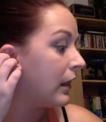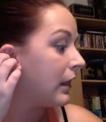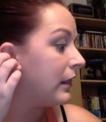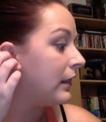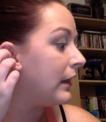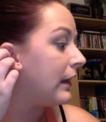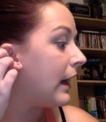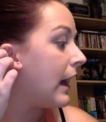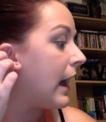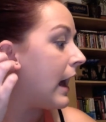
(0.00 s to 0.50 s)

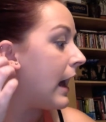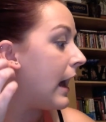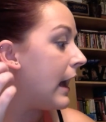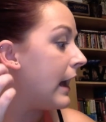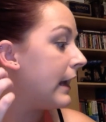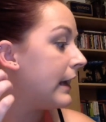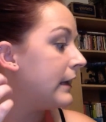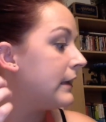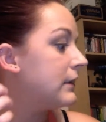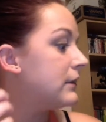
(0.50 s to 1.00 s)
the
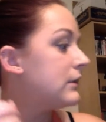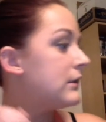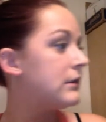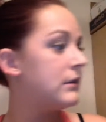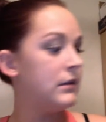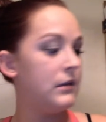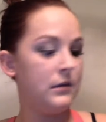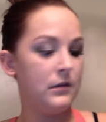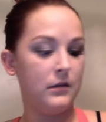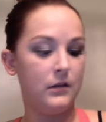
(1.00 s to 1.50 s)

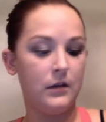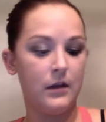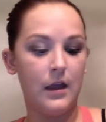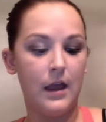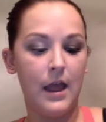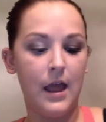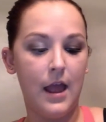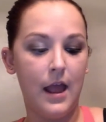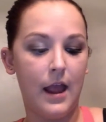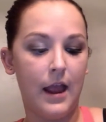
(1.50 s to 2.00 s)
eyes.
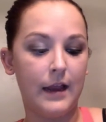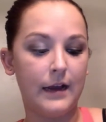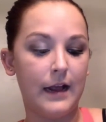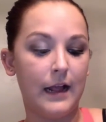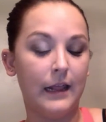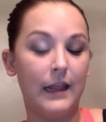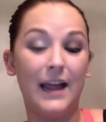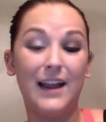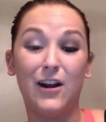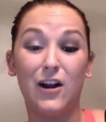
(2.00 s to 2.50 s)
And
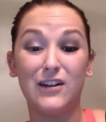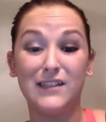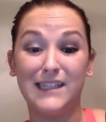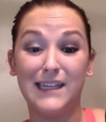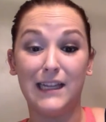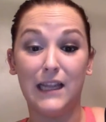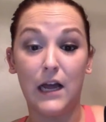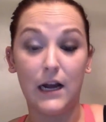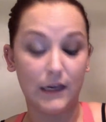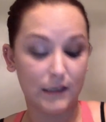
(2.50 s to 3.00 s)
I like our
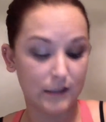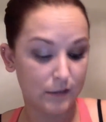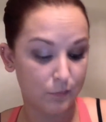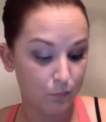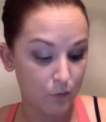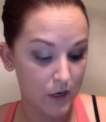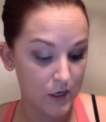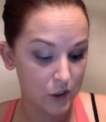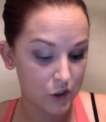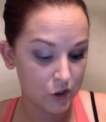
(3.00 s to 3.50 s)
deluxe
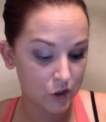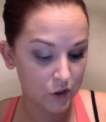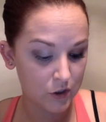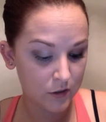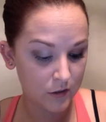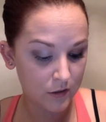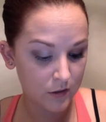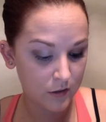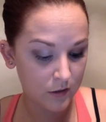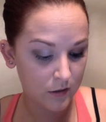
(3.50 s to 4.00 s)
brush
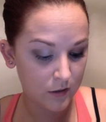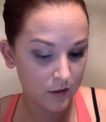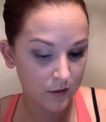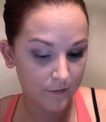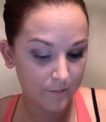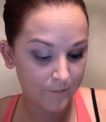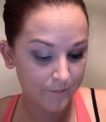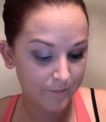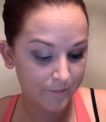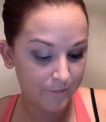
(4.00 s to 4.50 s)

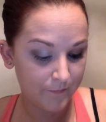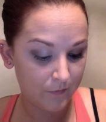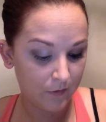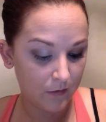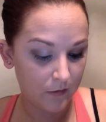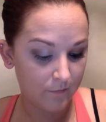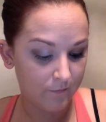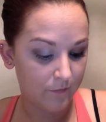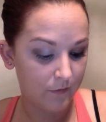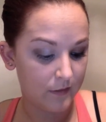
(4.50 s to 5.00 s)

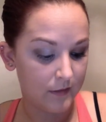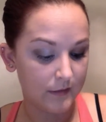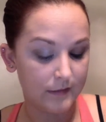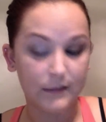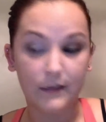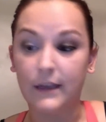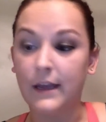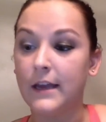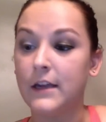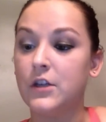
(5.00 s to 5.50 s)
for this
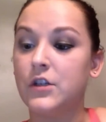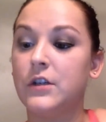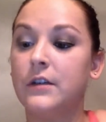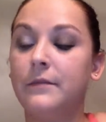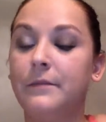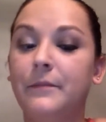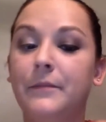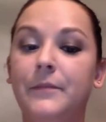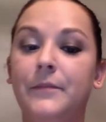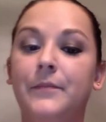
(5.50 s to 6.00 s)
occasion.
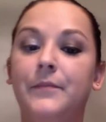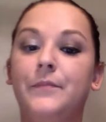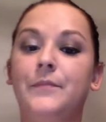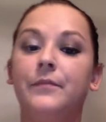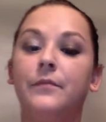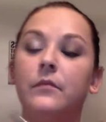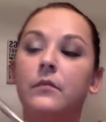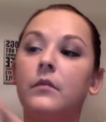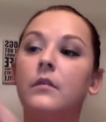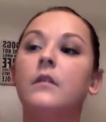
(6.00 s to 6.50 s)

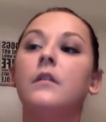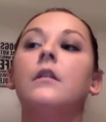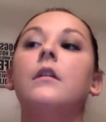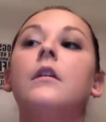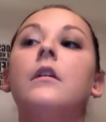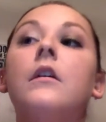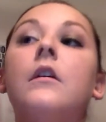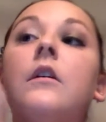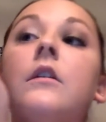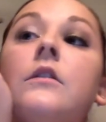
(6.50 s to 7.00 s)

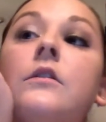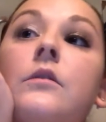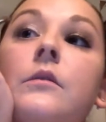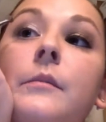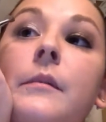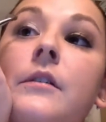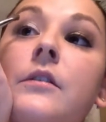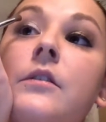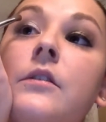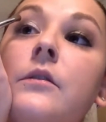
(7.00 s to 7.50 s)
So what
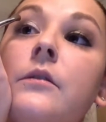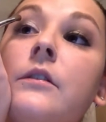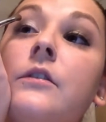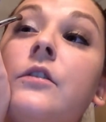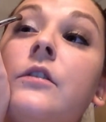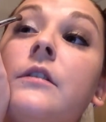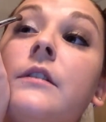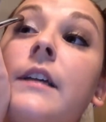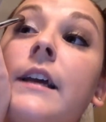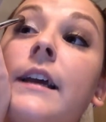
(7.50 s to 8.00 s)
I'm going to do is
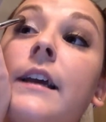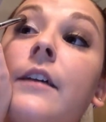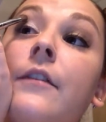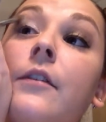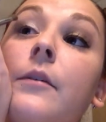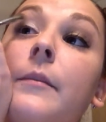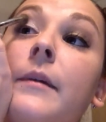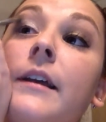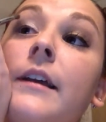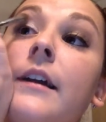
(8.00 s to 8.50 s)
just take it
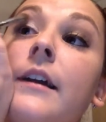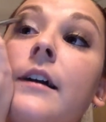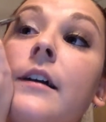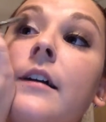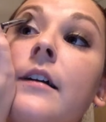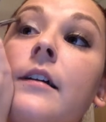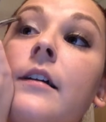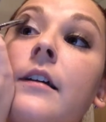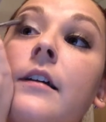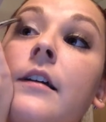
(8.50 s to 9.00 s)
from
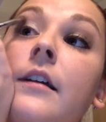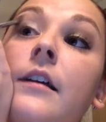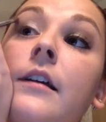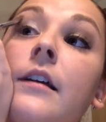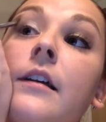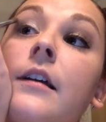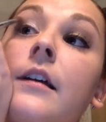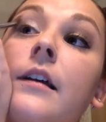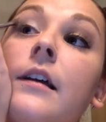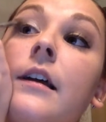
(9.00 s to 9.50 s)
here
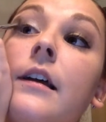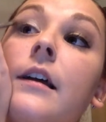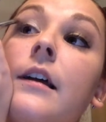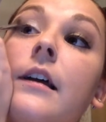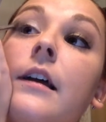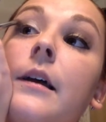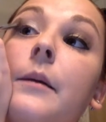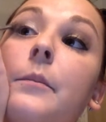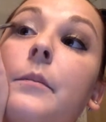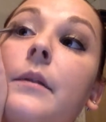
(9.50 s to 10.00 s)

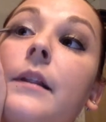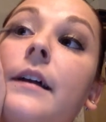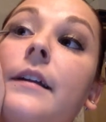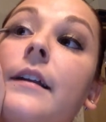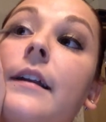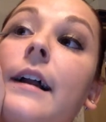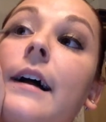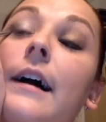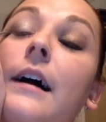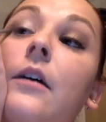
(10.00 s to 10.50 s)
and blend
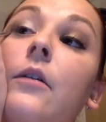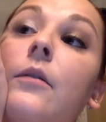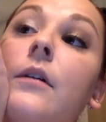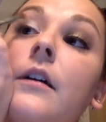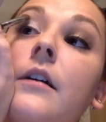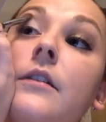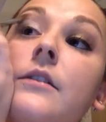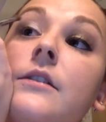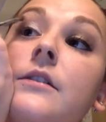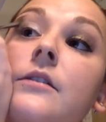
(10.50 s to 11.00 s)
it
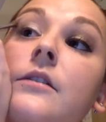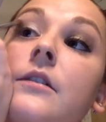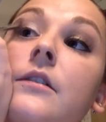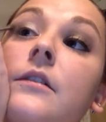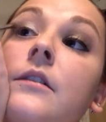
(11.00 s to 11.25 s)
outwards